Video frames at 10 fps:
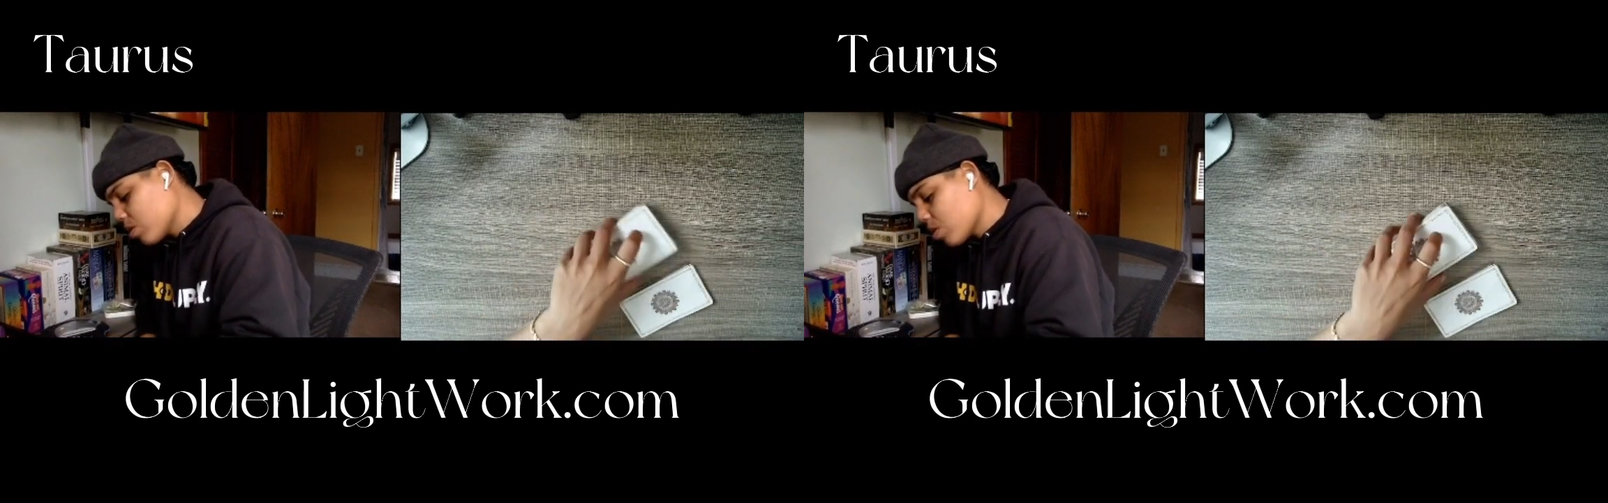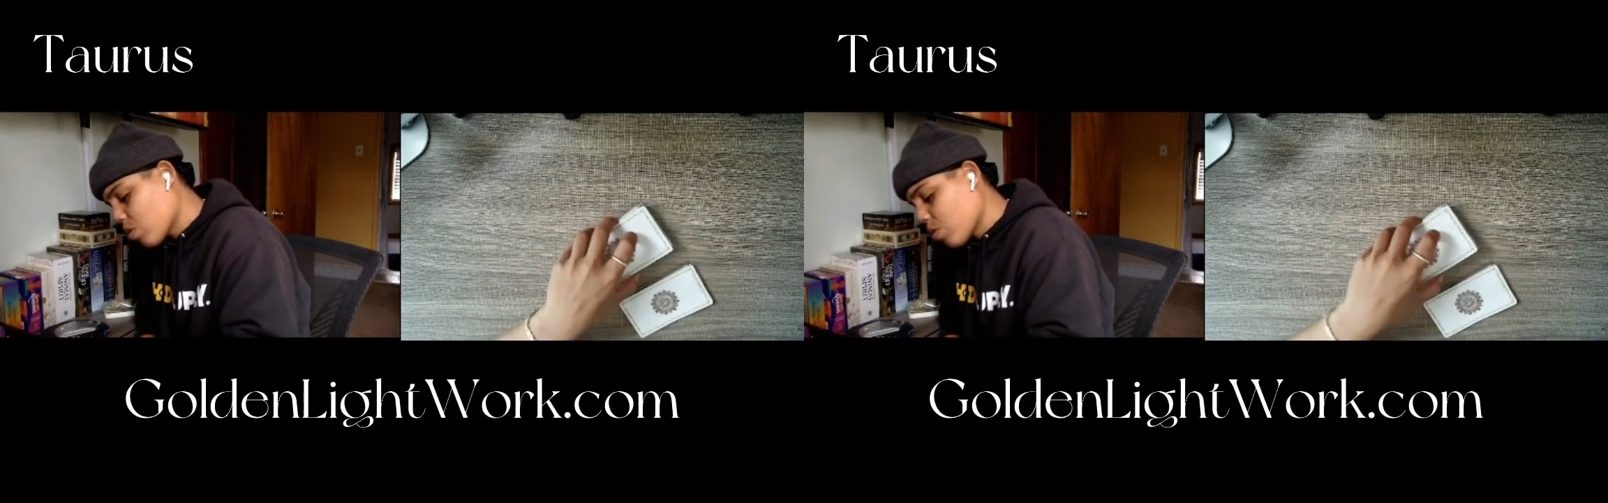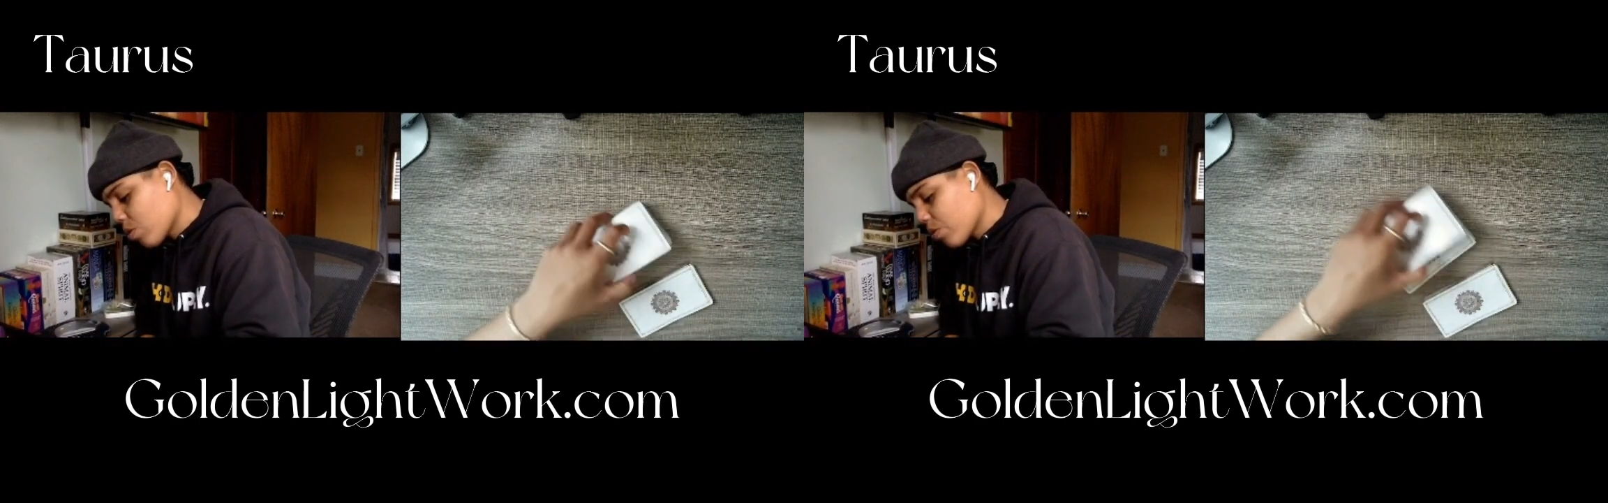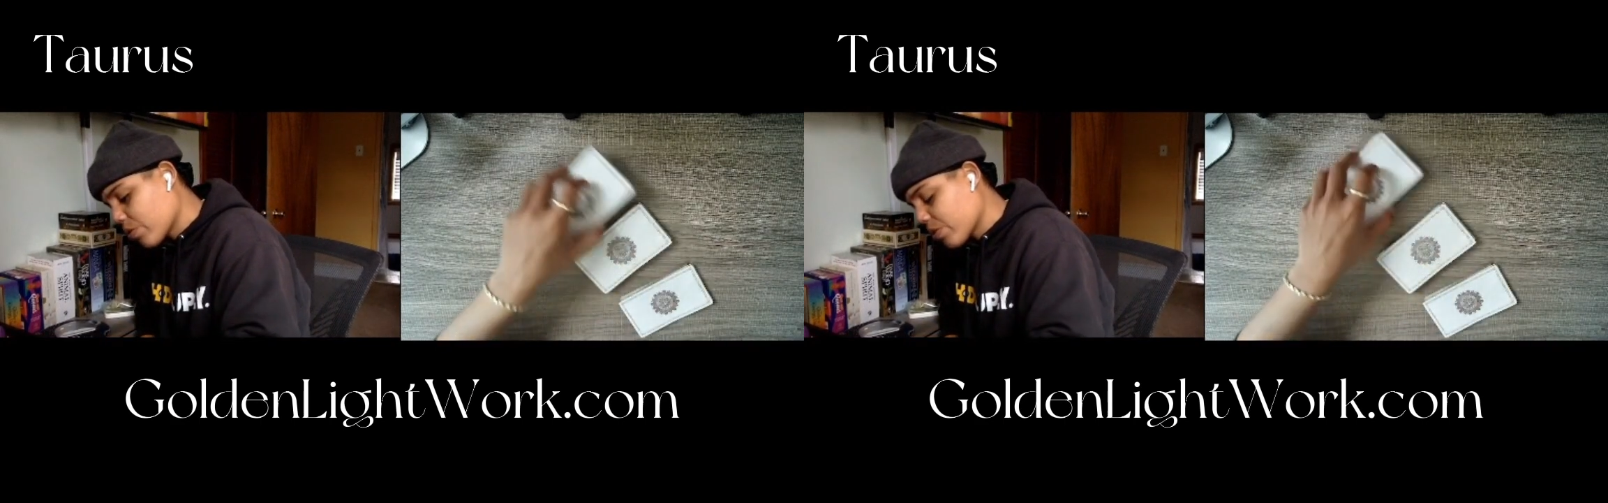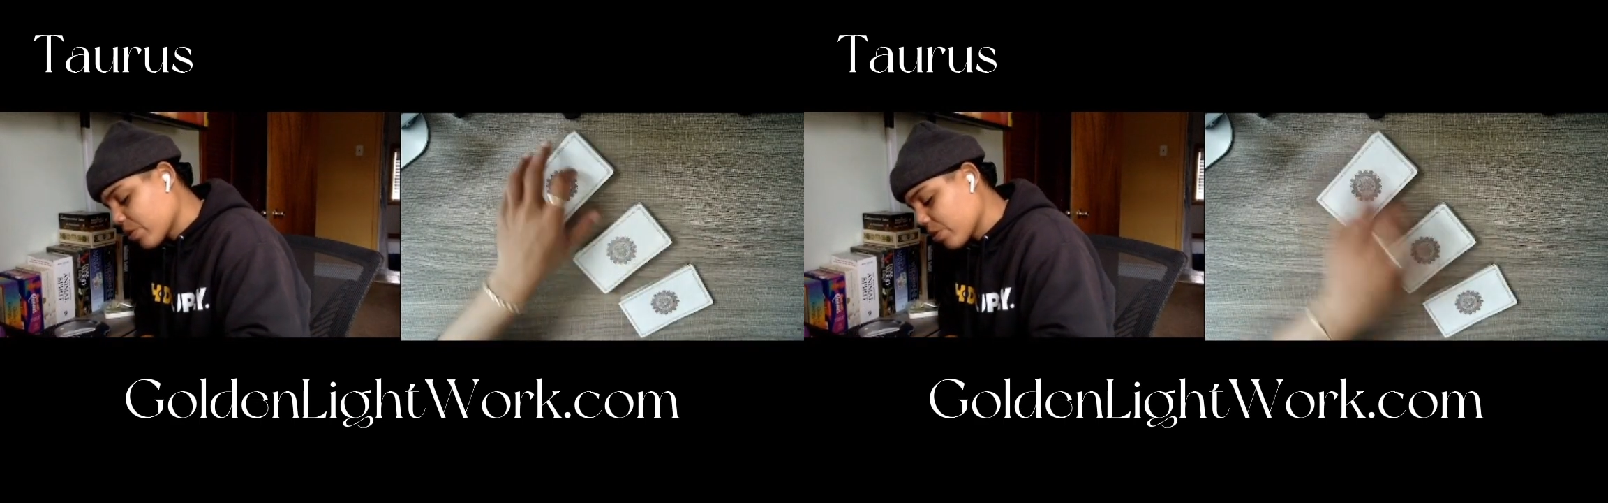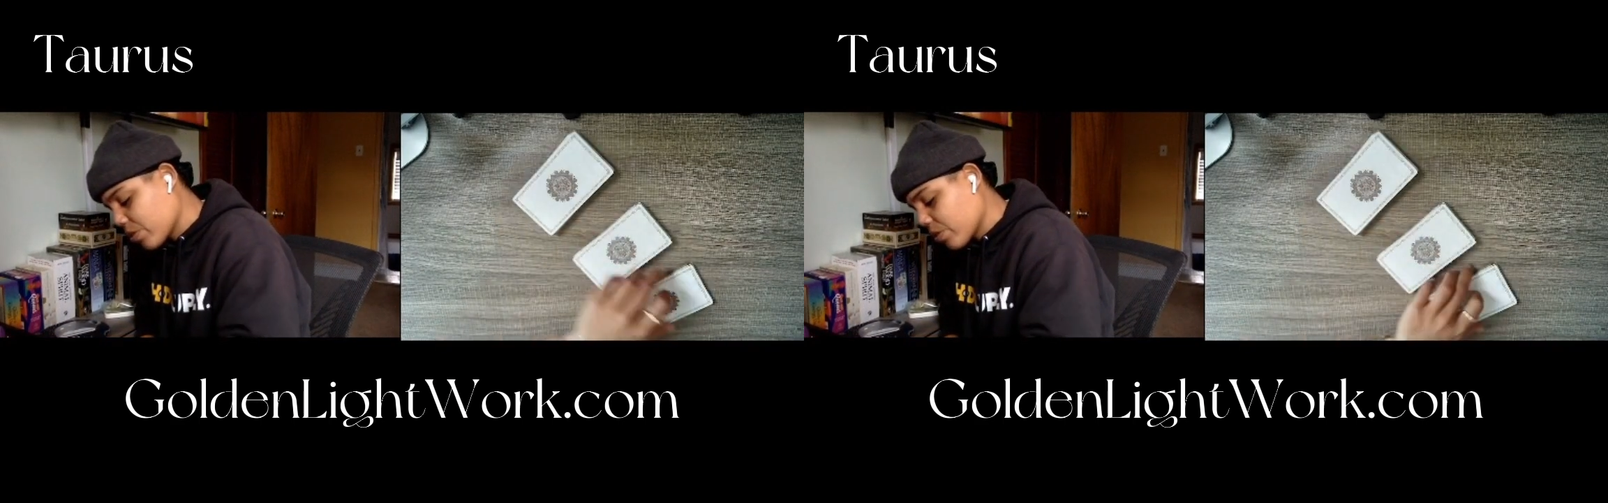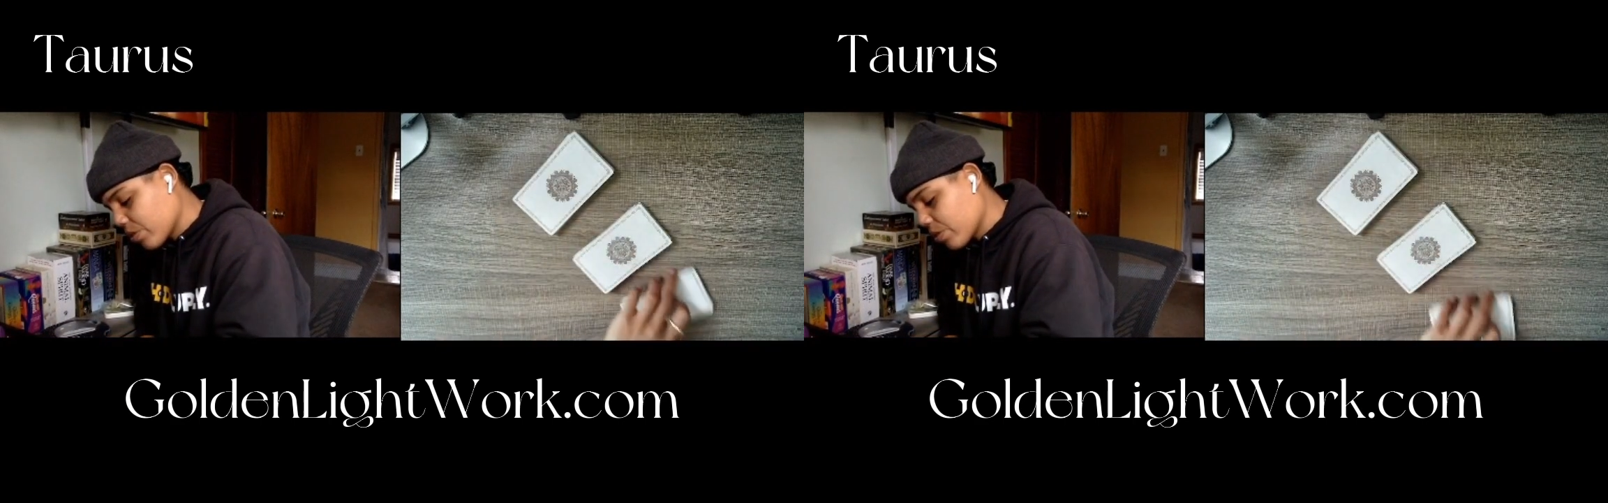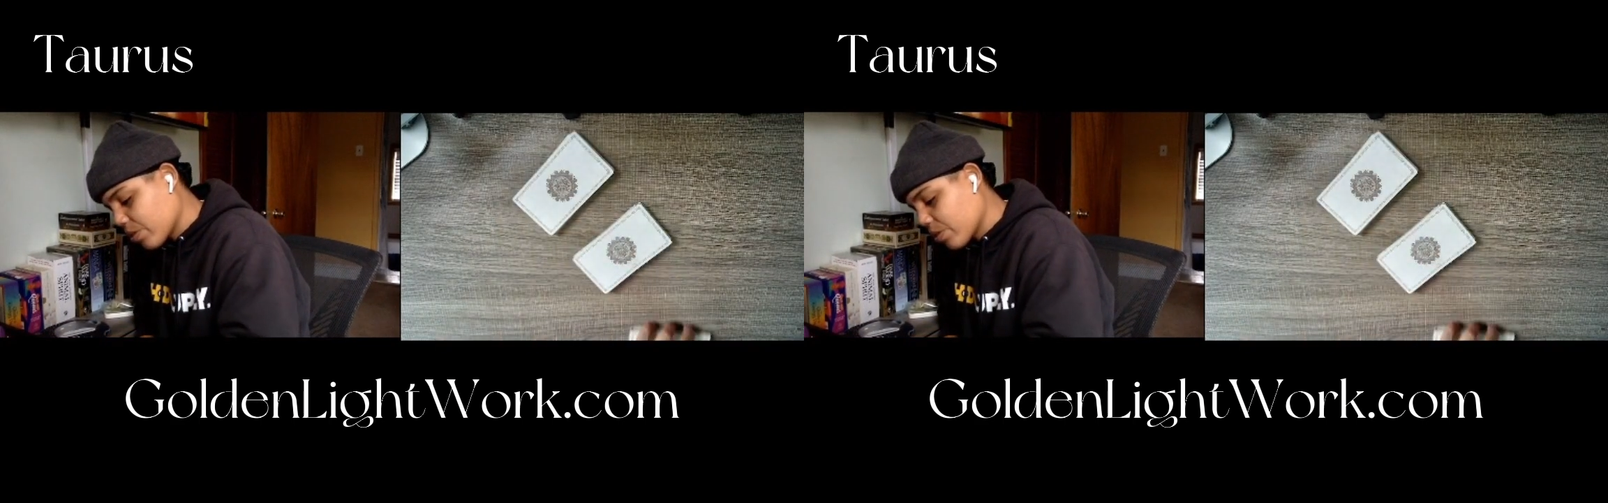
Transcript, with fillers: Taurus.